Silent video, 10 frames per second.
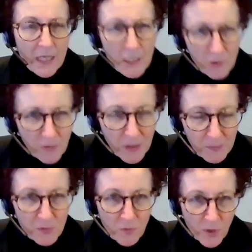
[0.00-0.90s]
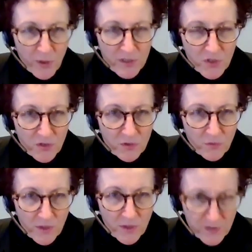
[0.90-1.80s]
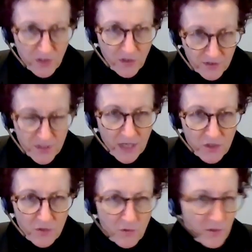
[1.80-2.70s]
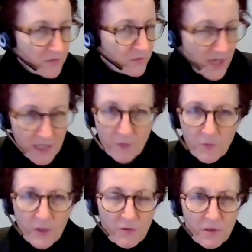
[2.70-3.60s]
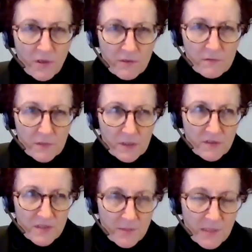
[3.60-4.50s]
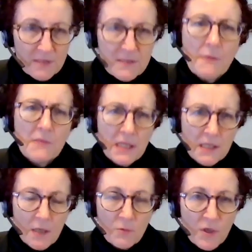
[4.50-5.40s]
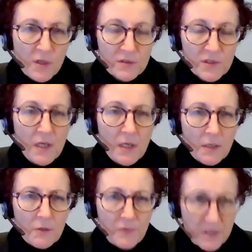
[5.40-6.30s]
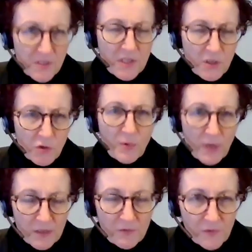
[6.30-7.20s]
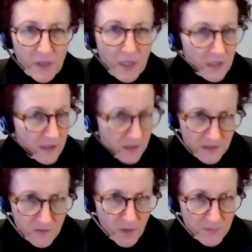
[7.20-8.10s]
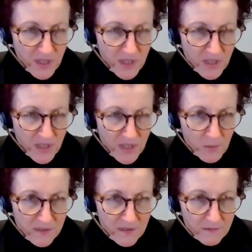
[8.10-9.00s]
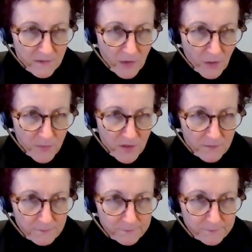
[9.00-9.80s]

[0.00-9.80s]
If people were to want to contact you or to find out whether or not something that's happening in their world fits in your brief, is the website the best option?